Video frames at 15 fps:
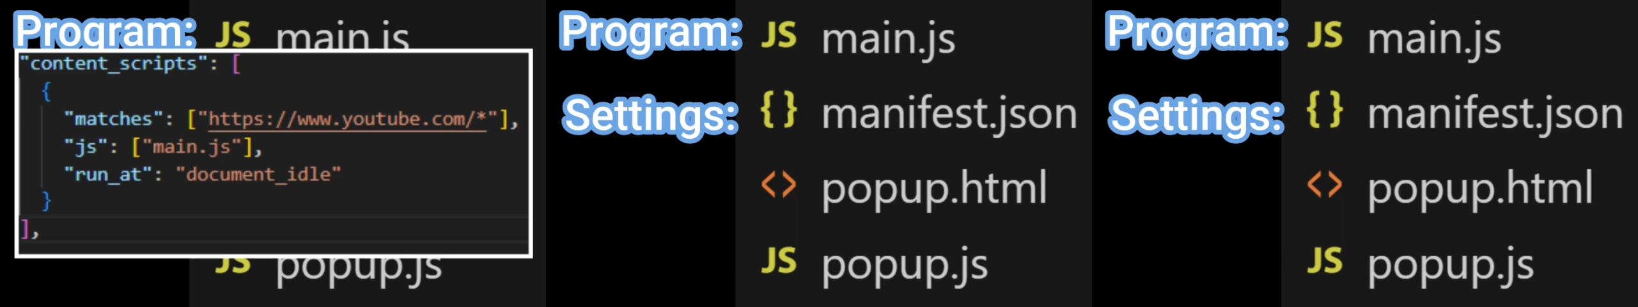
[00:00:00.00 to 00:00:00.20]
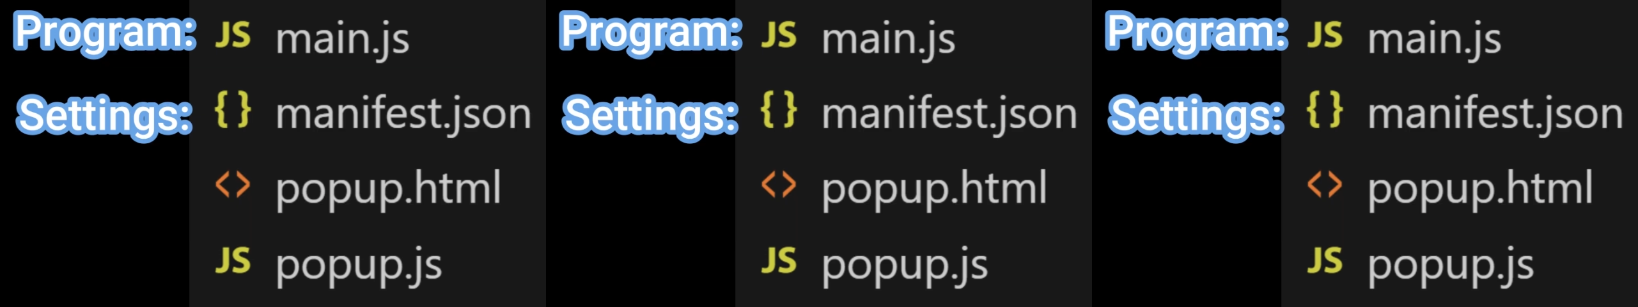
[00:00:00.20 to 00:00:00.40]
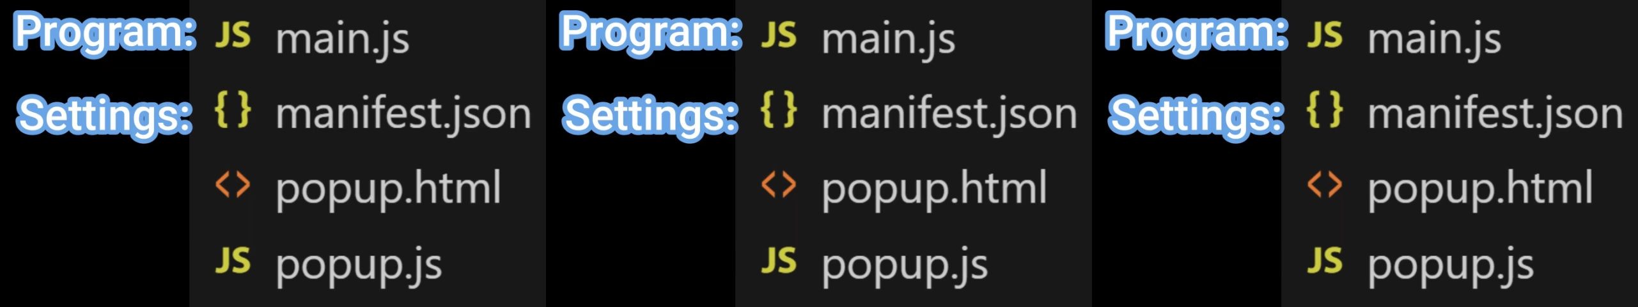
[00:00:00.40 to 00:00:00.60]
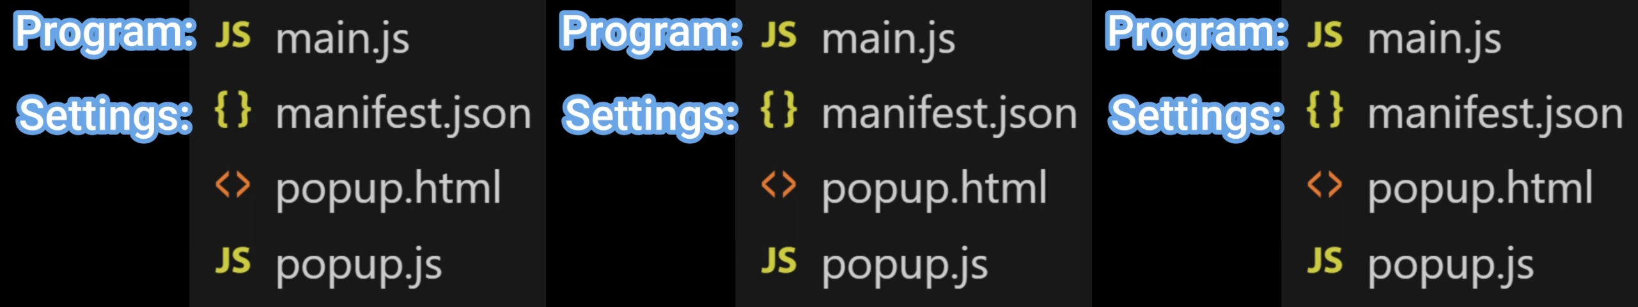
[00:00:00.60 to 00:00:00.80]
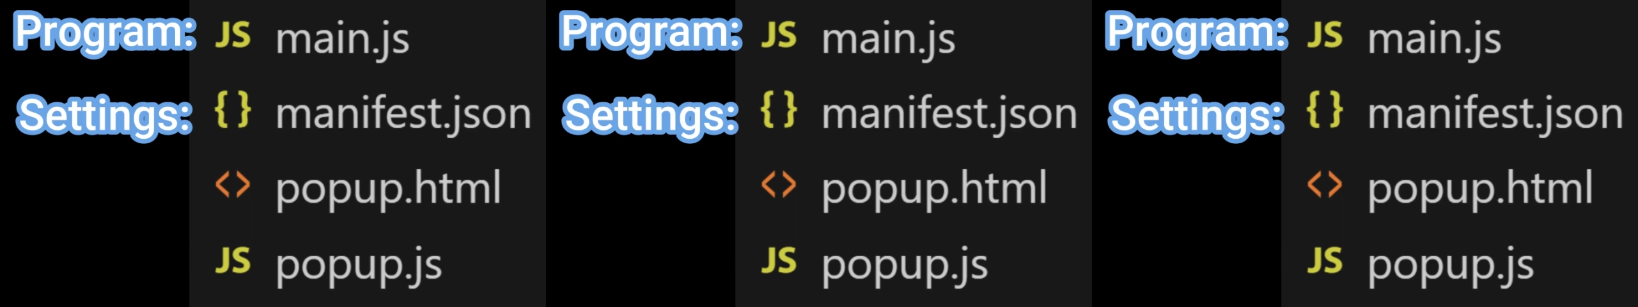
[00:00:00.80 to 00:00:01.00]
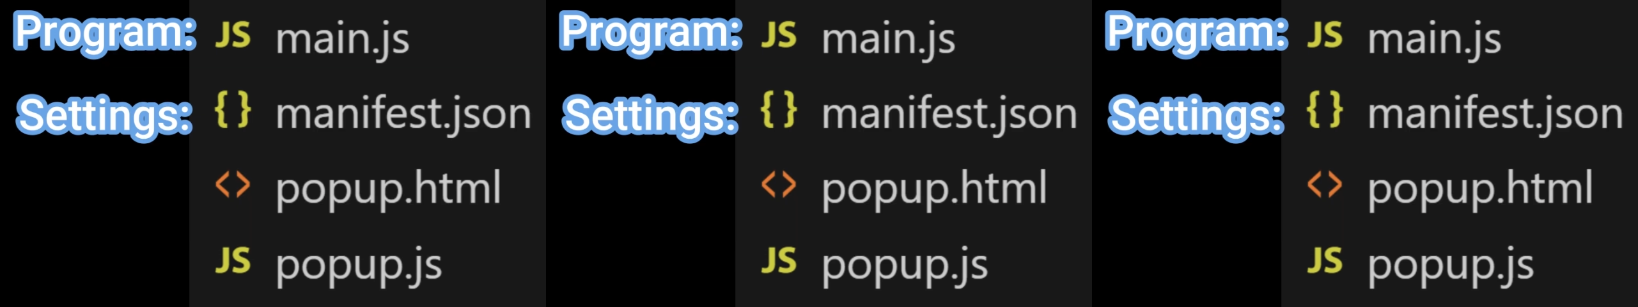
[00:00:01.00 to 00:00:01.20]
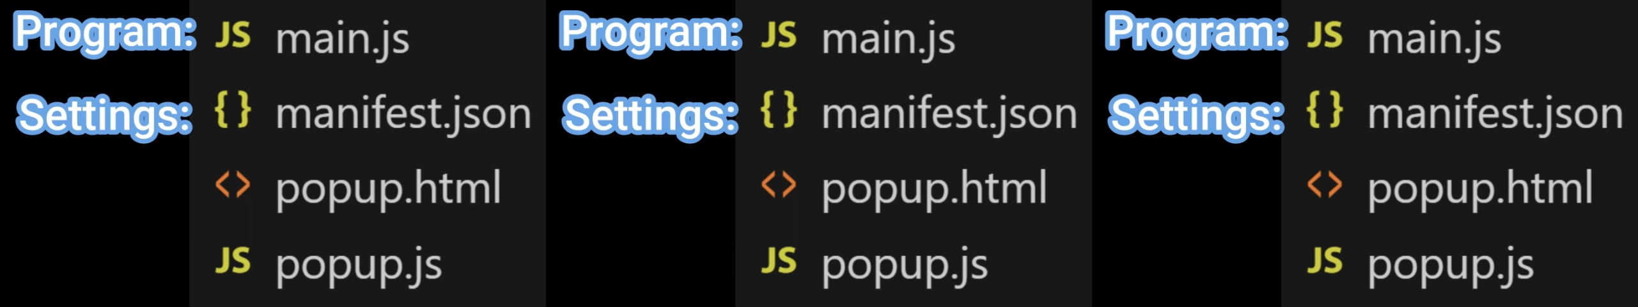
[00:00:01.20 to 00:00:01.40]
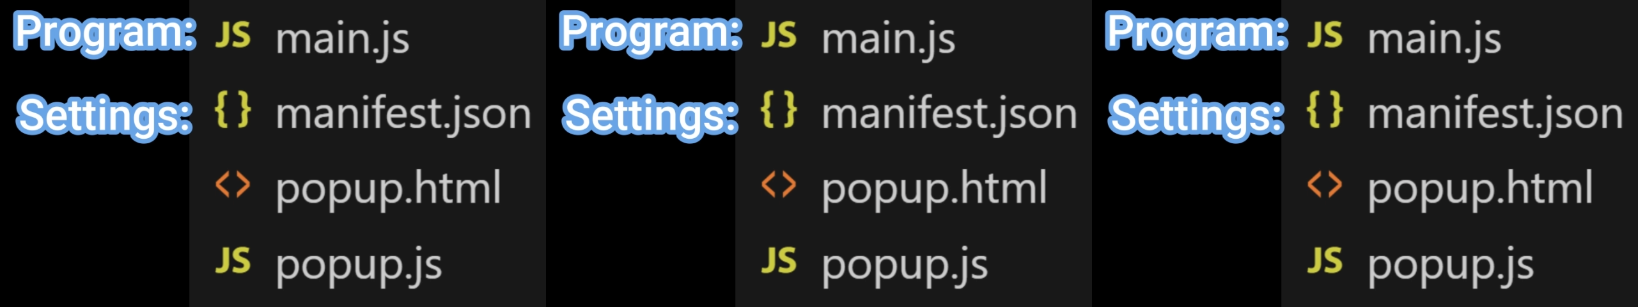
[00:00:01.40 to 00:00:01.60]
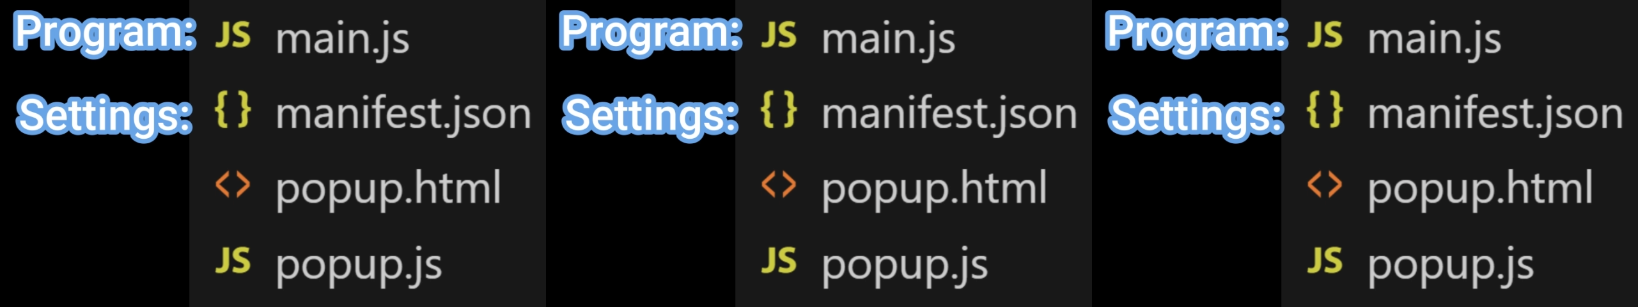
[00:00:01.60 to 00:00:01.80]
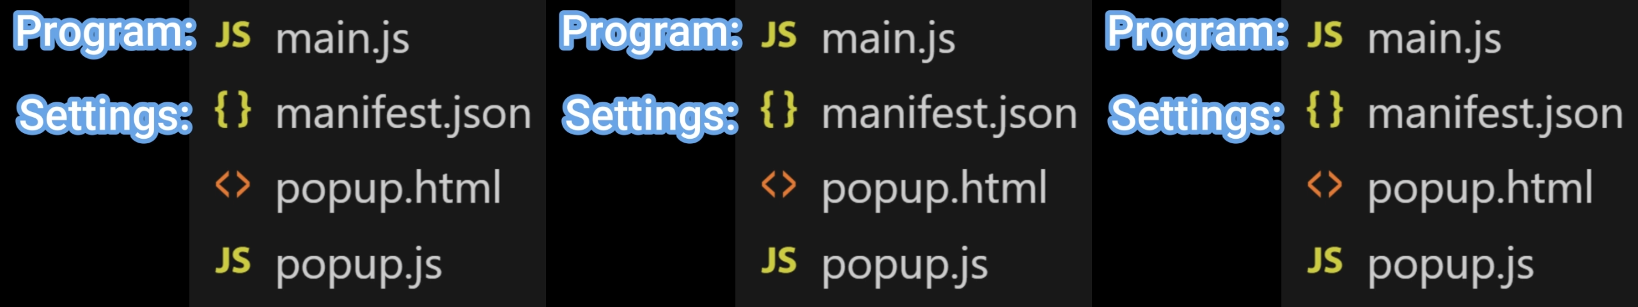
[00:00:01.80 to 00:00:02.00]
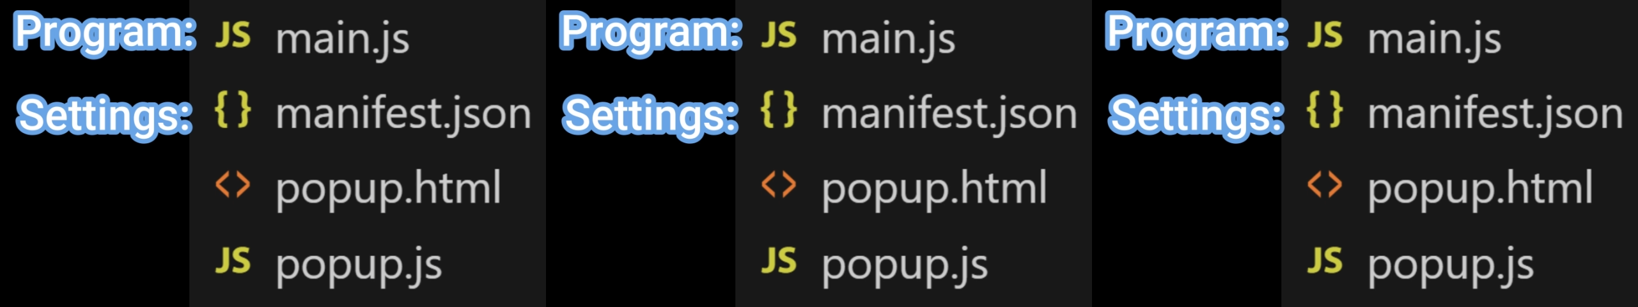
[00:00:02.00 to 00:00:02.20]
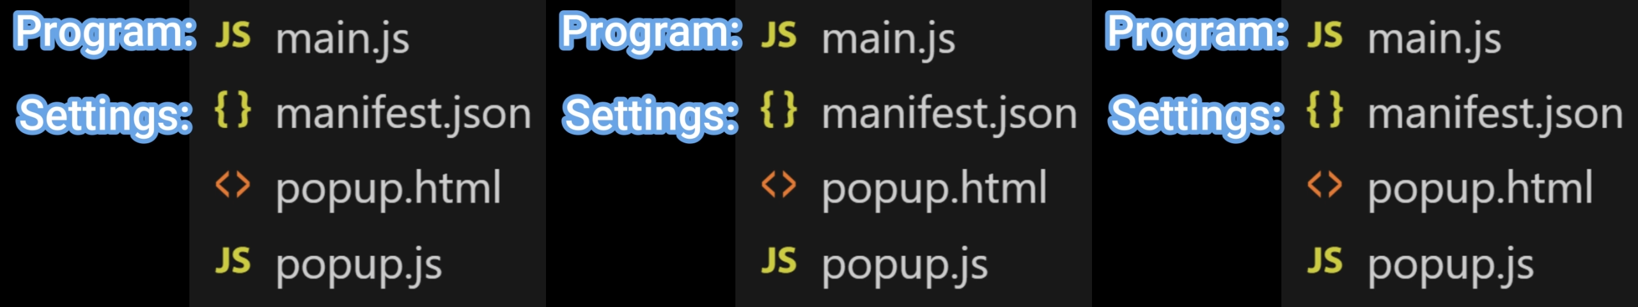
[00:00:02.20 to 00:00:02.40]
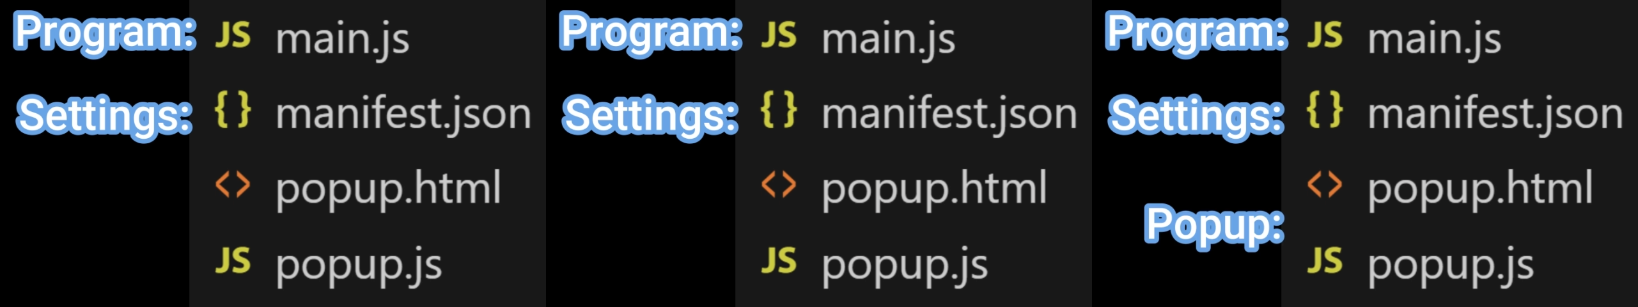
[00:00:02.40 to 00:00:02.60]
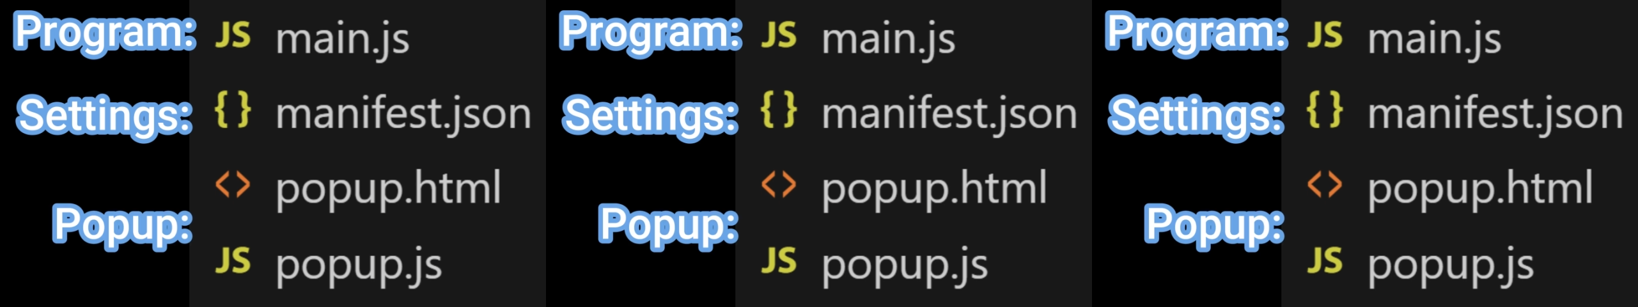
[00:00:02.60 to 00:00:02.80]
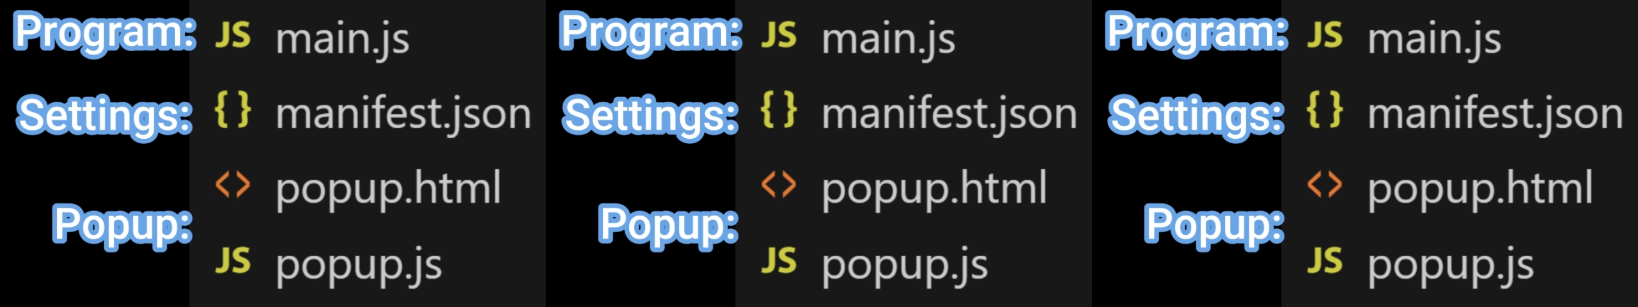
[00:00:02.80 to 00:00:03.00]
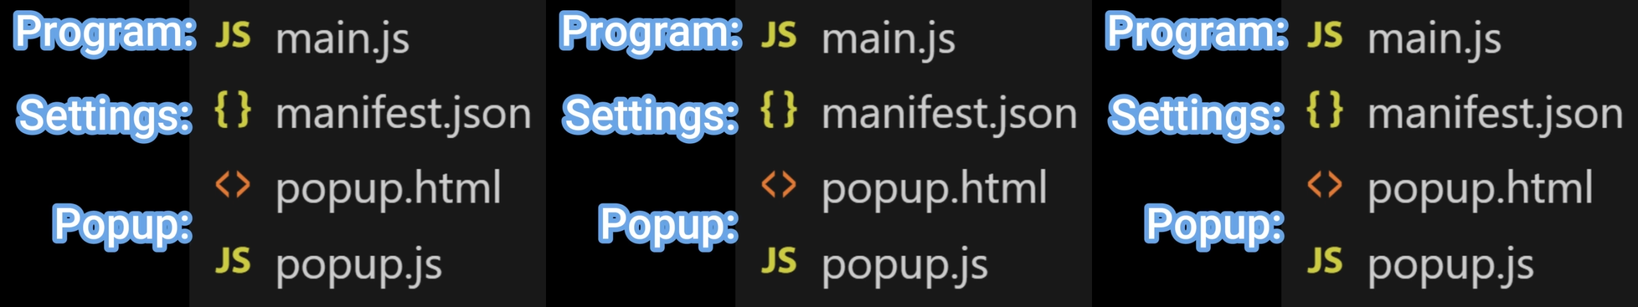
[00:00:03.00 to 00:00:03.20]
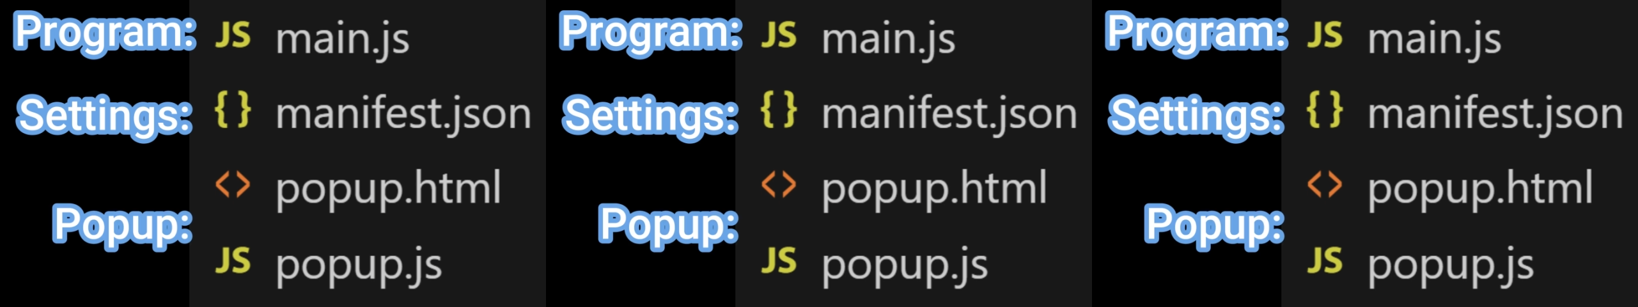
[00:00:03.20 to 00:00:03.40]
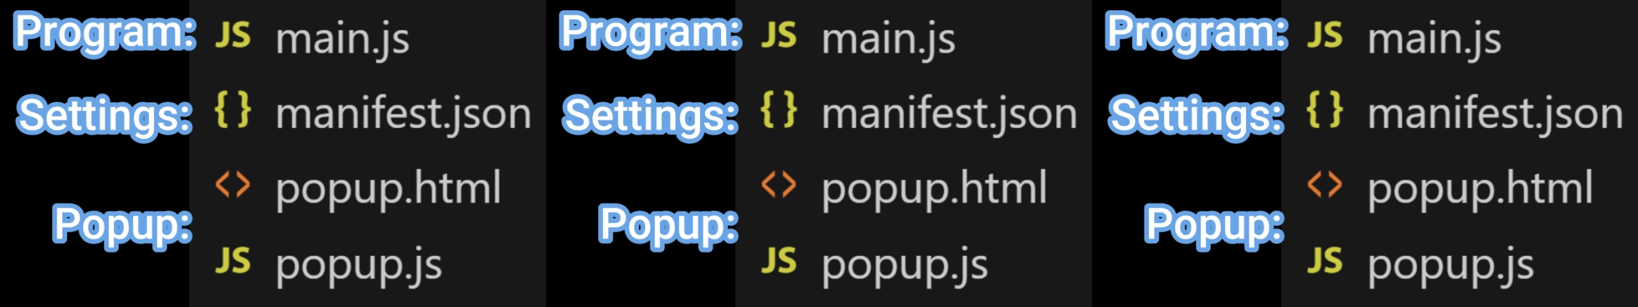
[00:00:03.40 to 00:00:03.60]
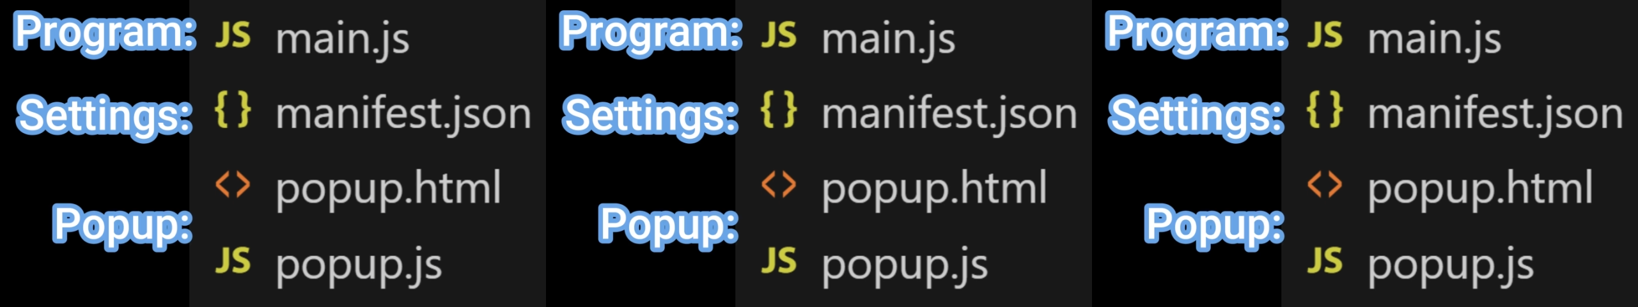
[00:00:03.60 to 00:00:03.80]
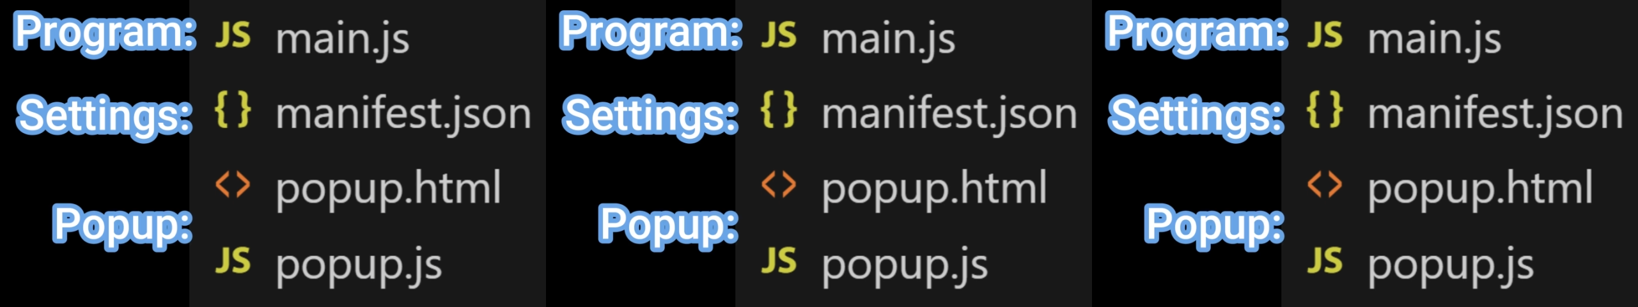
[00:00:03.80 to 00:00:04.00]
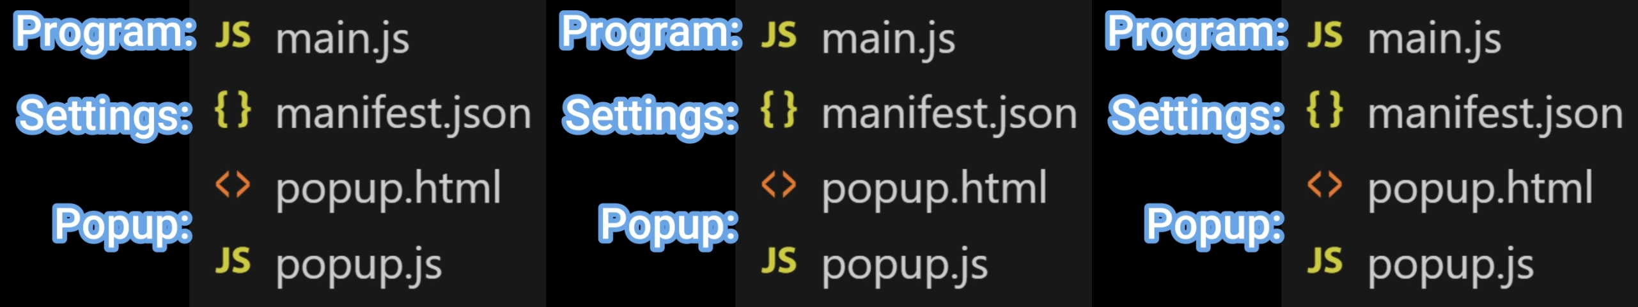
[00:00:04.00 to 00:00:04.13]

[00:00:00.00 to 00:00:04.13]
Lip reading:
No face is visible, so there are no lips to read.